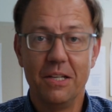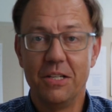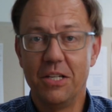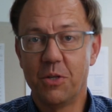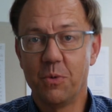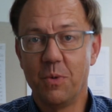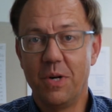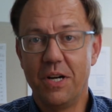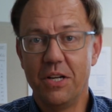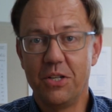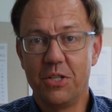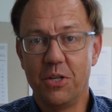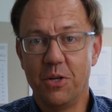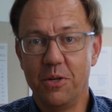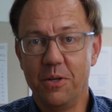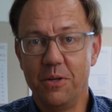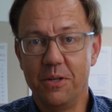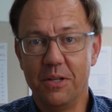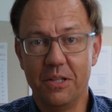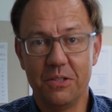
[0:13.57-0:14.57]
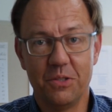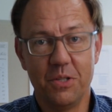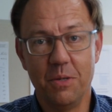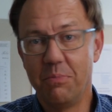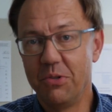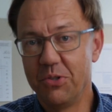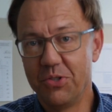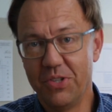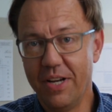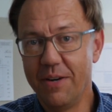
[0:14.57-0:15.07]
Just wanted to show you a
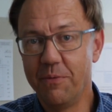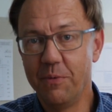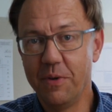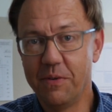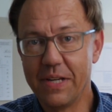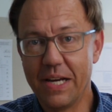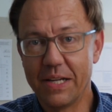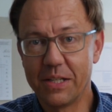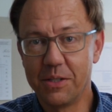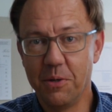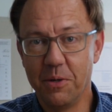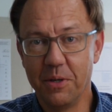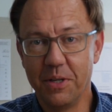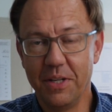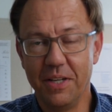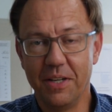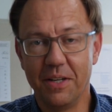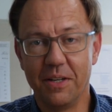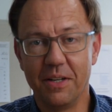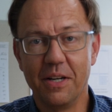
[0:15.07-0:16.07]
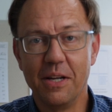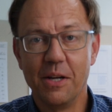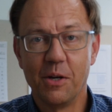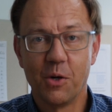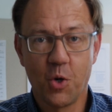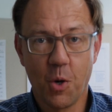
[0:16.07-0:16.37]
simple setup we've got going here.